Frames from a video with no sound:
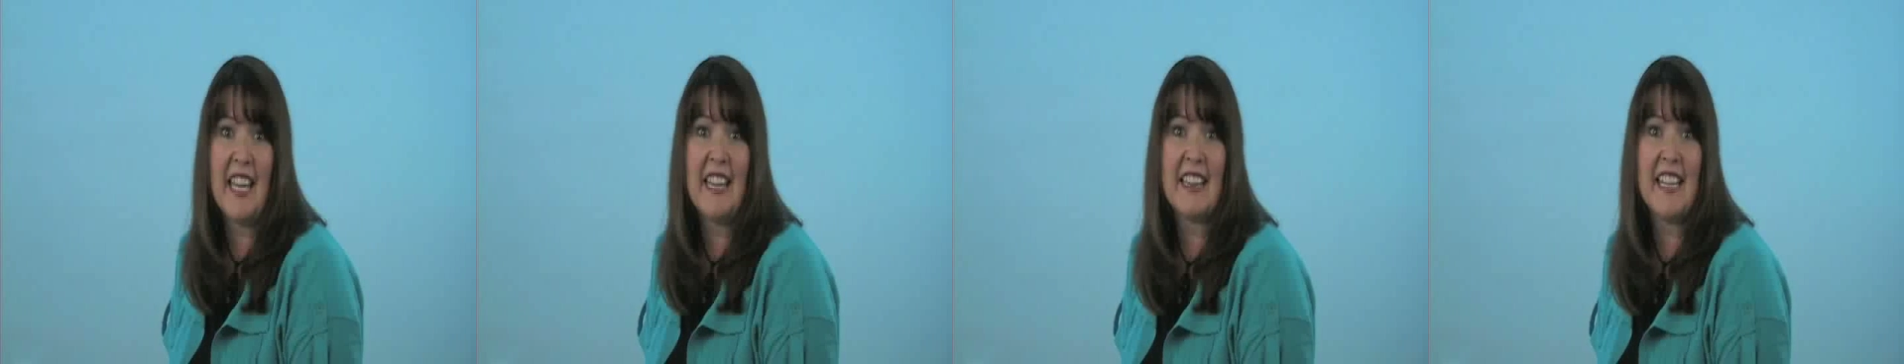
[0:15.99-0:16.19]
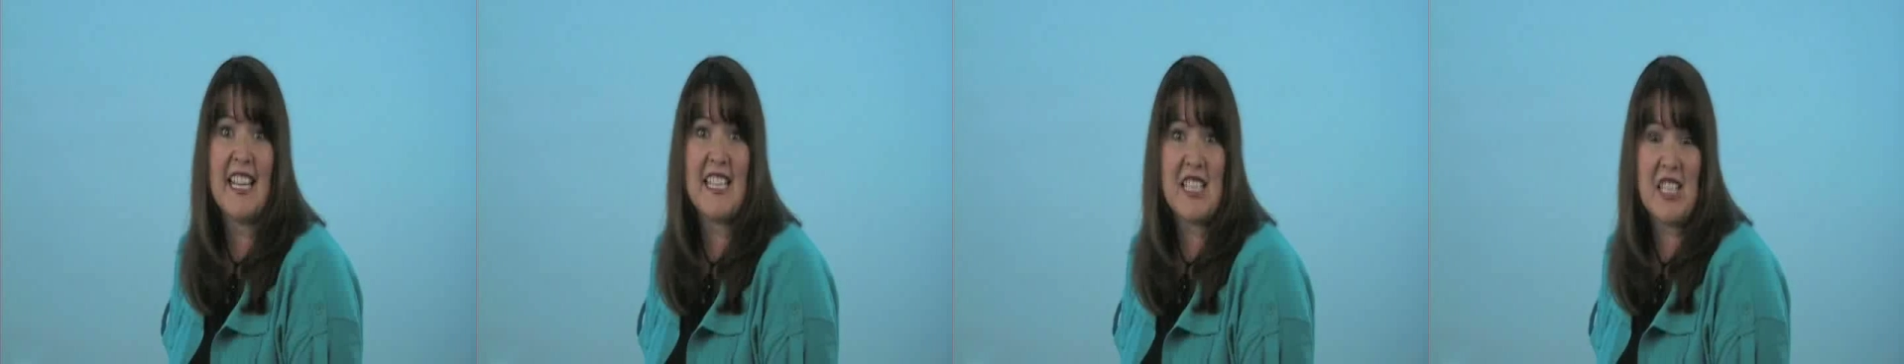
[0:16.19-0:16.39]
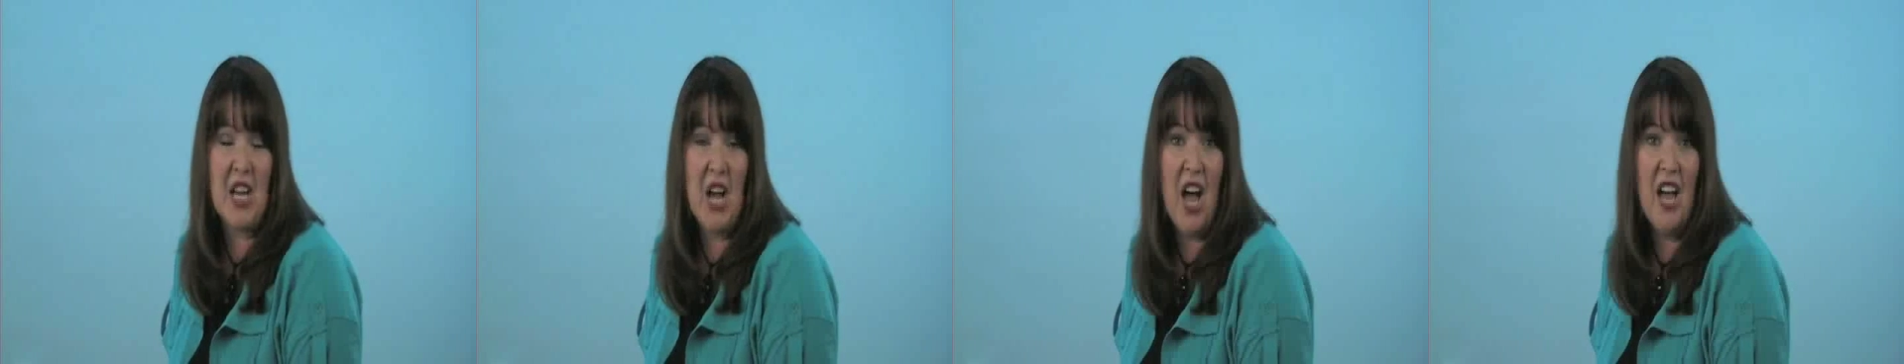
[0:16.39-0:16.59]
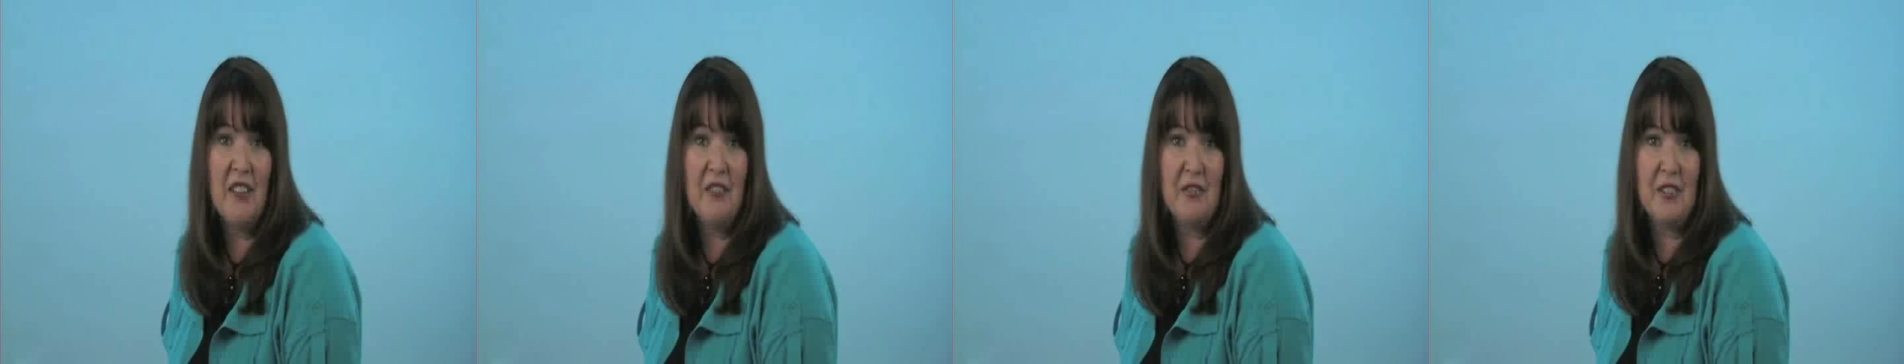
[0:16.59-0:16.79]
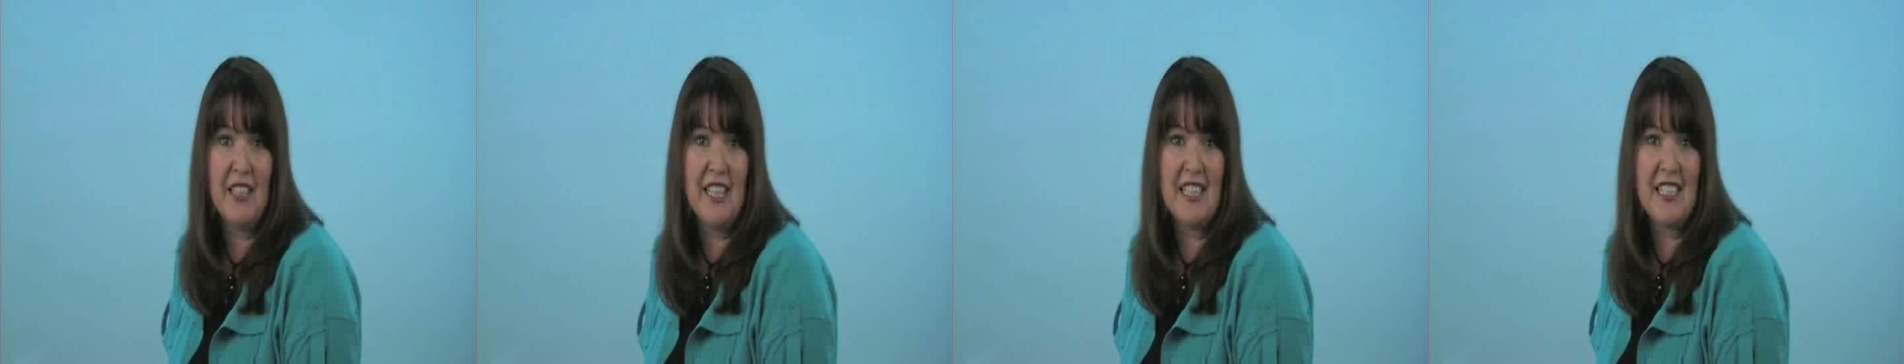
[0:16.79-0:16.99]
and less
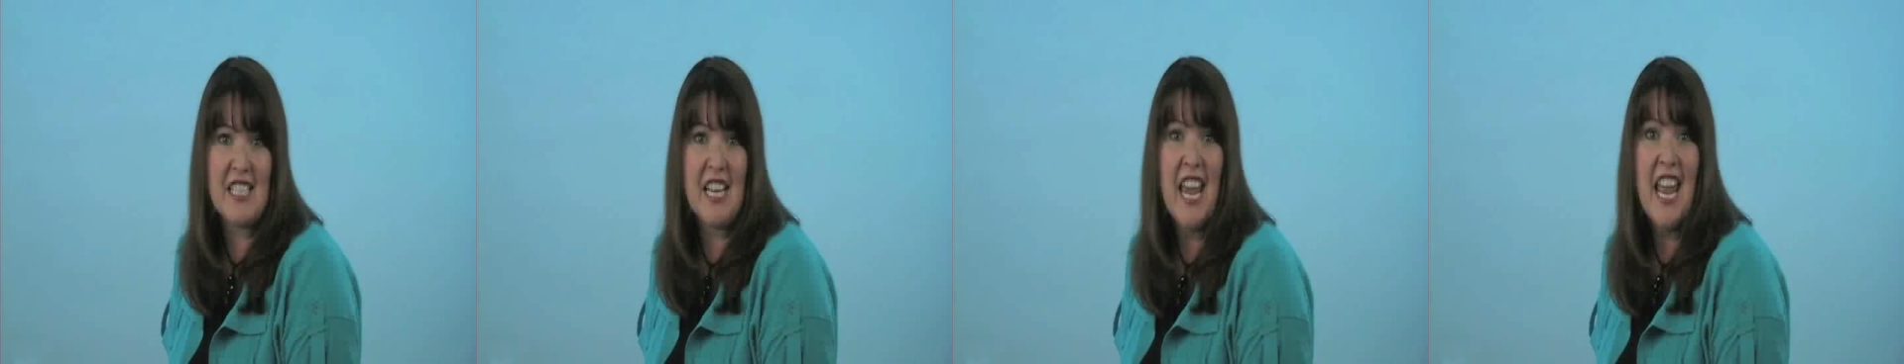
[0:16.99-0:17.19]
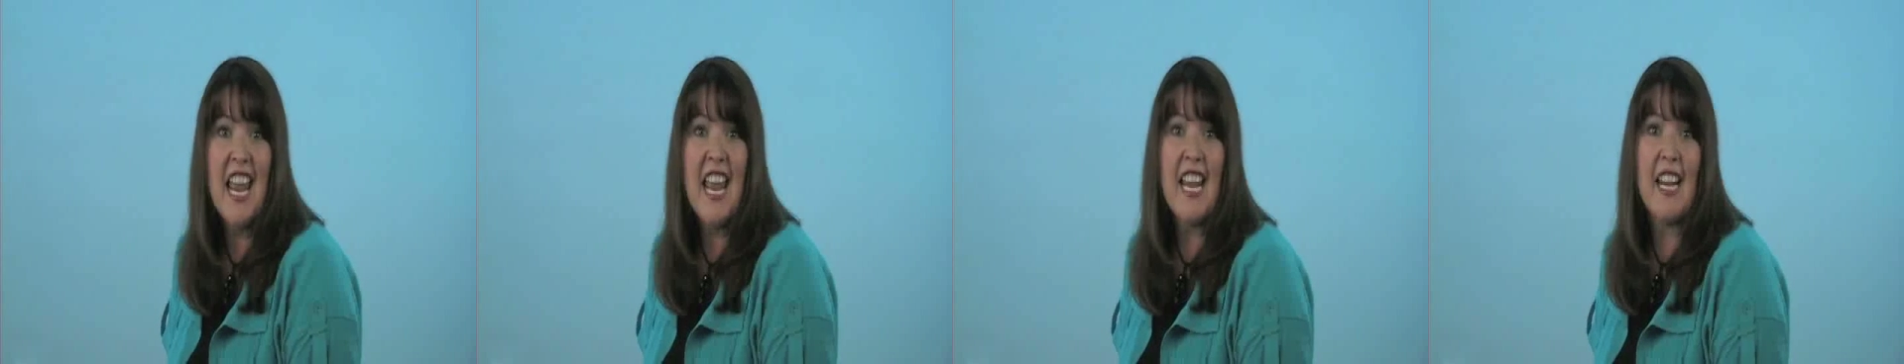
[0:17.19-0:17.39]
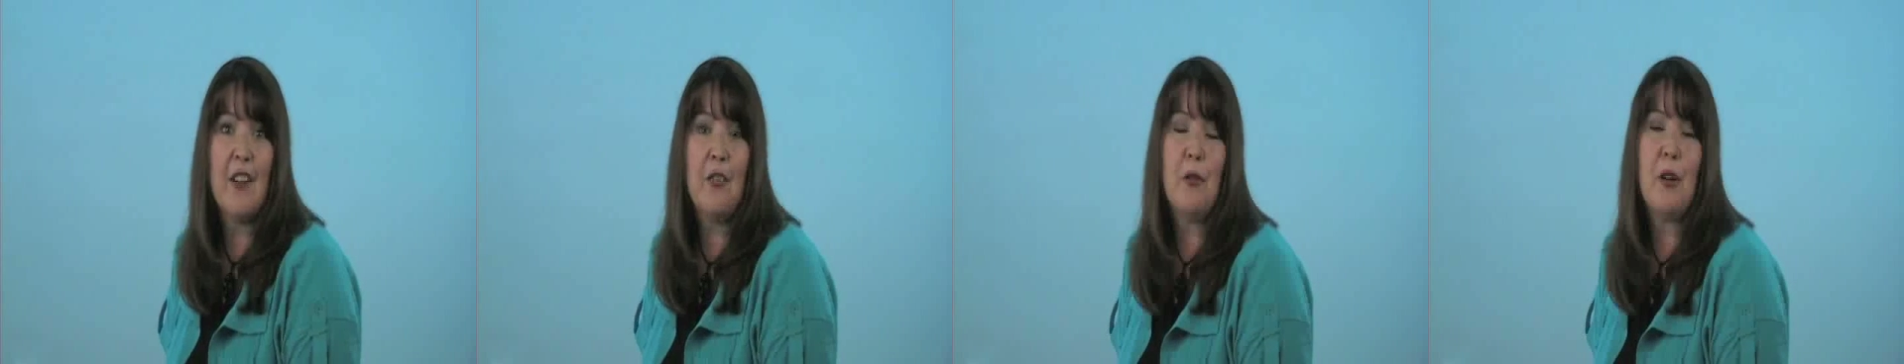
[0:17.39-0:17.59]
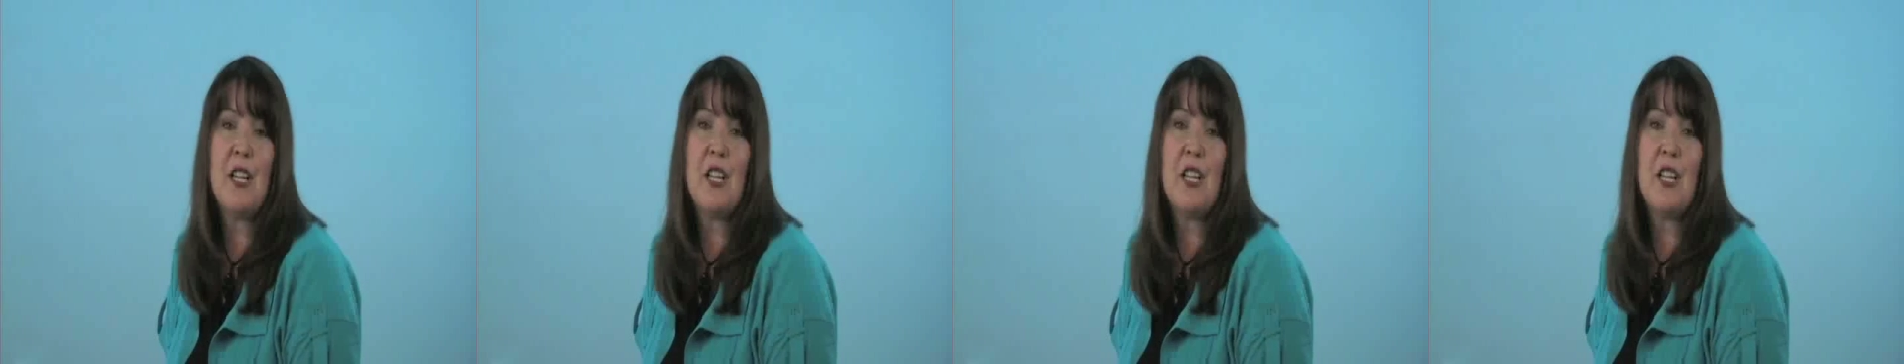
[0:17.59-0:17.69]
conflict if